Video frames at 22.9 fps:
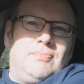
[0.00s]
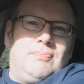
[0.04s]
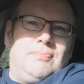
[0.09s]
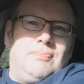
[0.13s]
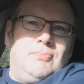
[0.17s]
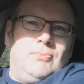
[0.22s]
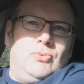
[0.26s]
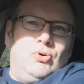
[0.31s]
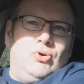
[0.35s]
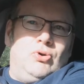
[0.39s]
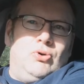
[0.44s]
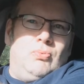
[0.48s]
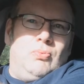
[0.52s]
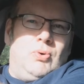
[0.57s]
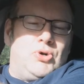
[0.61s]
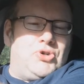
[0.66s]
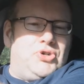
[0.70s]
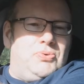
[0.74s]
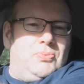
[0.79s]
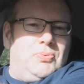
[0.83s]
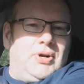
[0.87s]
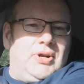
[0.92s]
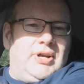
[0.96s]
More
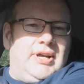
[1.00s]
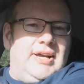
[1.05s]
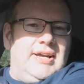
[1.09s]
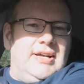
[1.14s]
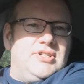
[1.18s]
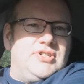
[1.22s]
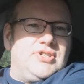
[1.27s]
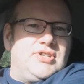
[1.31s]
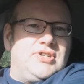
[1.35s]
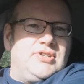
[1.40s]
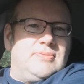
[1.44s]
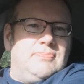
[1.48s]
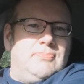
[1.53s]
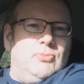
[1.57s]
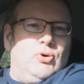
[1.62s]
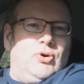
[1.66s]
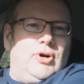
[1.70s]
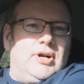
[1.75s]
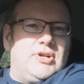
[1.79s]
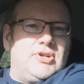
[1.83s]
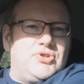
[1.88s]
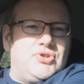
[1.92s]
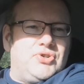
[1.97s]
watching what I eat,
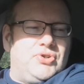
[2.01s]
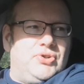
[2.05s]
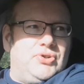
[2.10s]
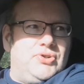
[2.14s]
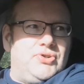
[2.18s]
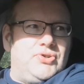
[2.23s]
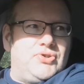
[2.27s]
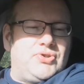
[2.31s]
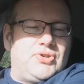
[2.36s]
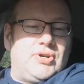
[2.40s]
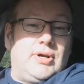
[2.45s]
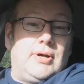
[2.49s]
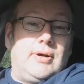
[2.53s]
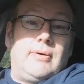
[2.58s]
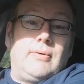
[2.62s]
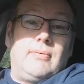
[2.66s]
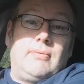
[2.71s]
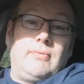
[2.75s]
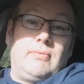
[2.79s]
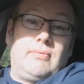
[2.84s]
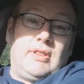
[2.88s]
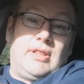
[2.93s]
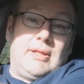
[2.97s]
more exercise,
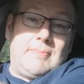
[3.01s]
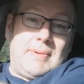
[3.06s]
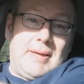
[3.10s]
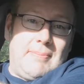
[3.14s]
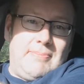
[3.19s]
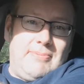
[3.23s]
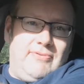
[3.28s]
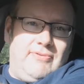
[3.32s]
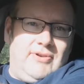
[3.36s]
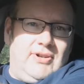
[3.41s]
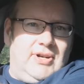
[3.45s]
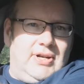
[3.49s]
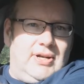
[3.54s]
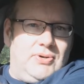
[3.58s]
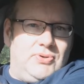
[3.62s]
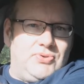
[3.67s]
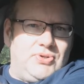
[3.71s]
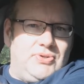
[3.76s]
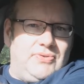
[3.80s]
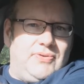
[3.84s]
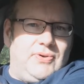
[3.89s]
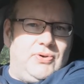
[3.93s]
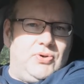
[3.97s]
so there may be videos
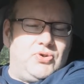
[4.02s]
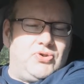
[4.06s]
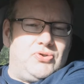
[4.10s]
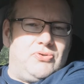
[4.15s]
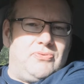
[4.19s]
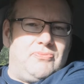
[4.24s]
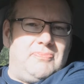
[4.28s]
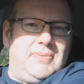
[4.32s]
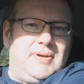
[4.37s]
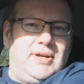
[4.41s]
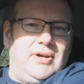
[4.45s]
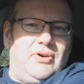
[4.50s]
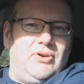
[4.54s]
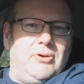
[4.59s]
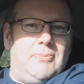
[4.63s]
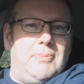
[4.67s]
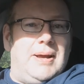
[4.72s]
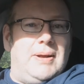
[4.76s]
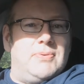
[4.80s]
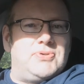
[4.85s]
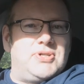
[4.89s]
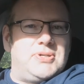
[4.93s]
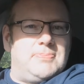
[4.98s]
in the future of me on a
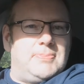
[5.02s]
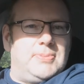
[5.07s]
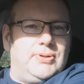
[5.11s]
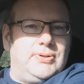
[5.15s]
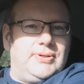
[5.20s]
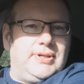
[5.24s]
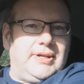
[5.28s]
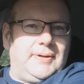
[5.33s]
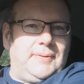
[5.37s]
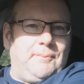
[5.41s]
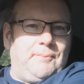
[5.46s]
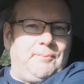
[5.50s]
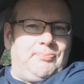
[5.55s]
mountain bike.